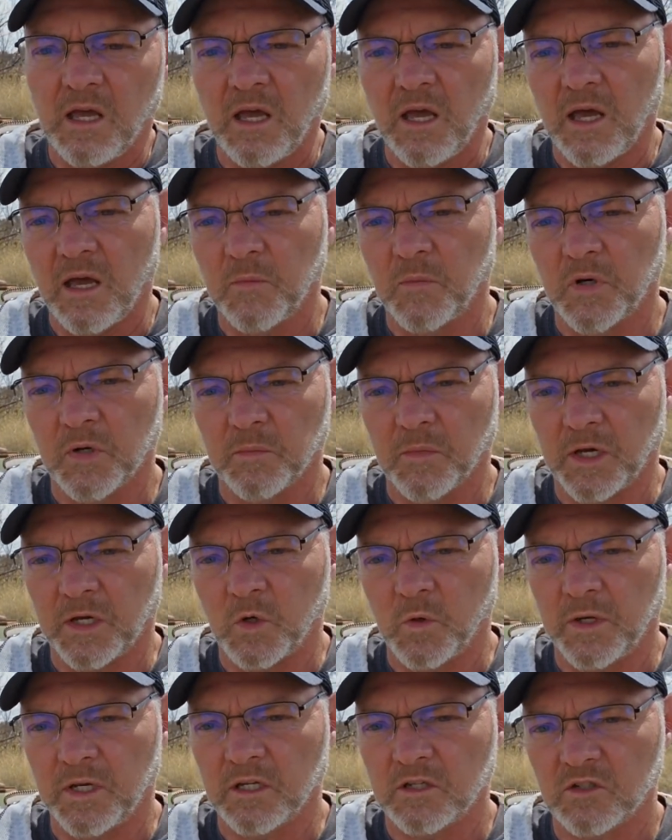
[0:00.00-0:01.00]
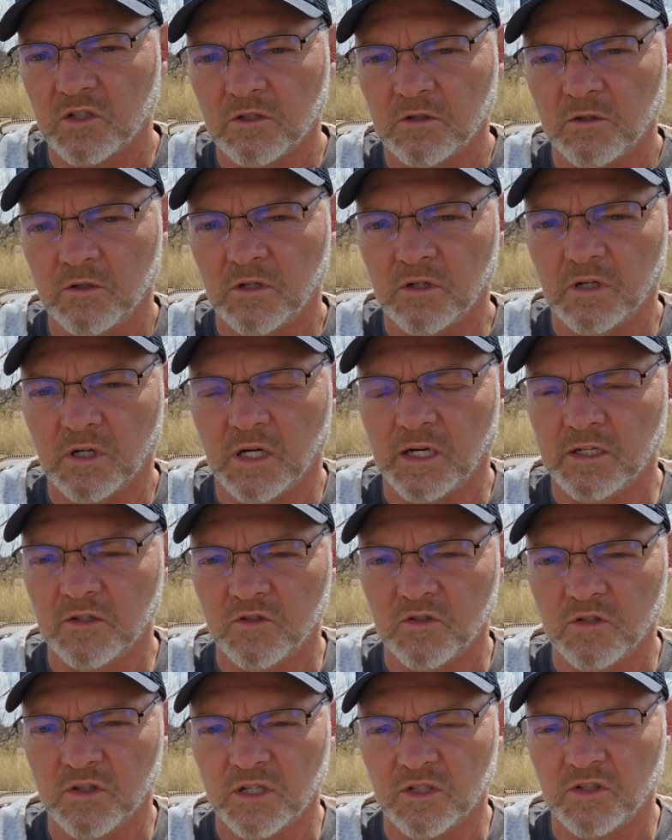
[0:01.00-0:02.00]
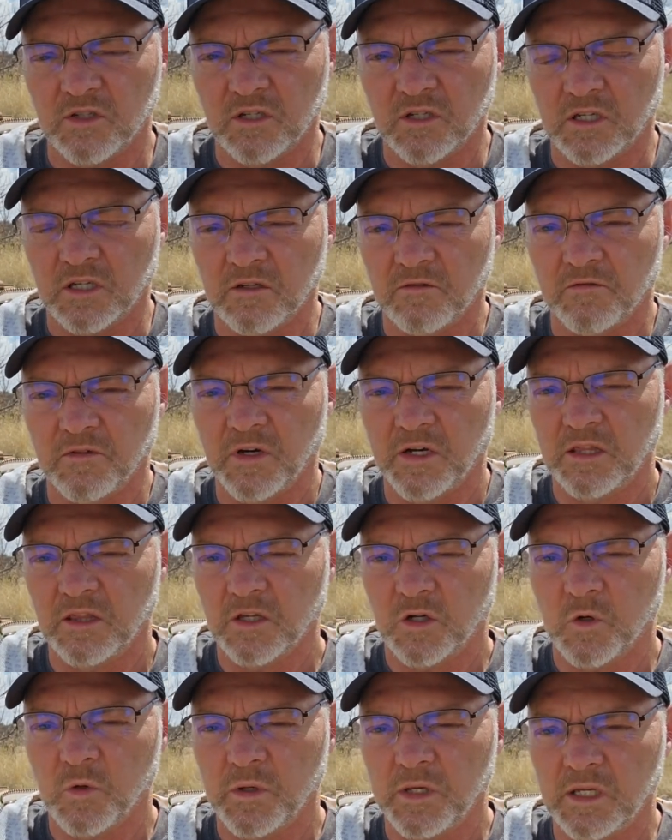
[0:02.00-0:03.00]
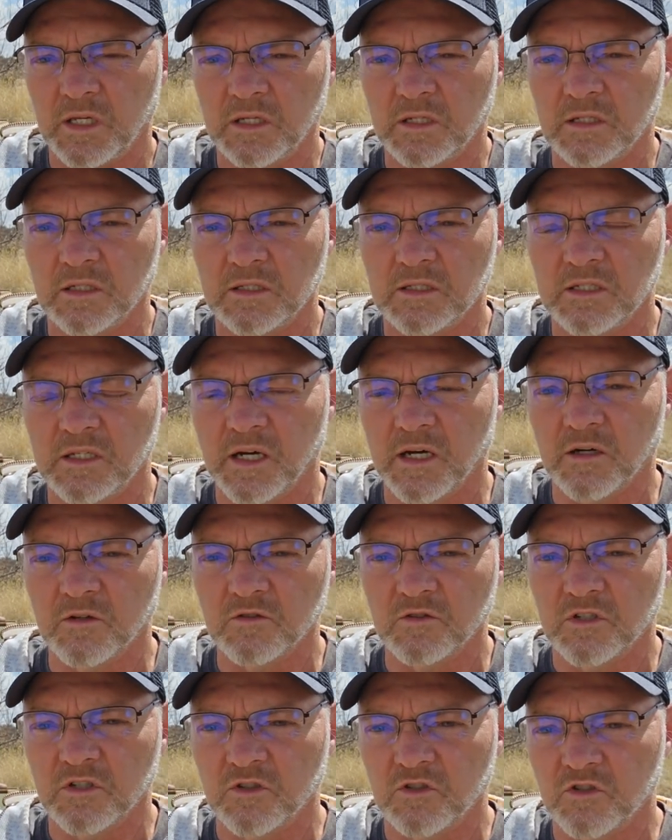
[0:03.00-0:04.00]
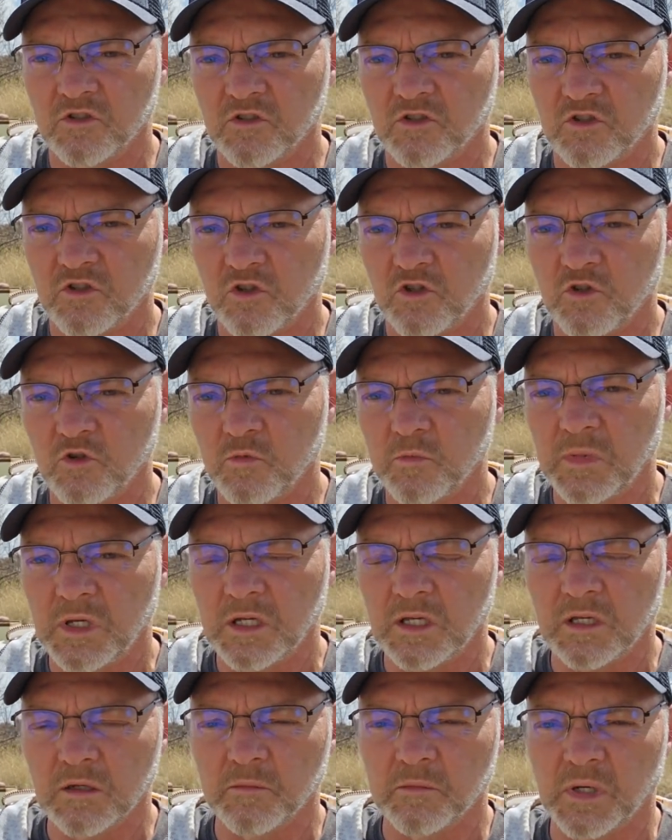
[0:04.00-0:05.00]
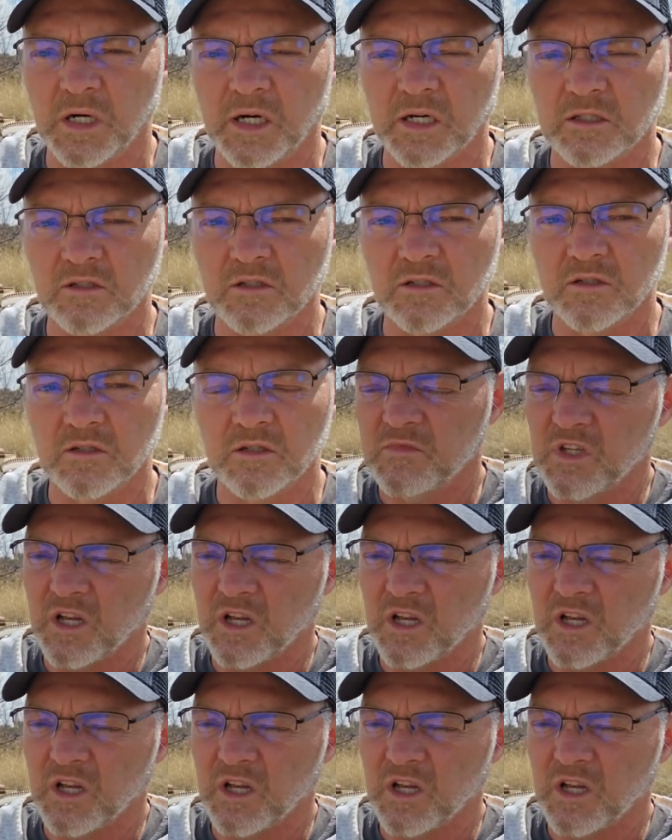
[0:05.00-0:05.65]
and put my queen excluder on, so that's going to confine the queen down to 2 medium boxes.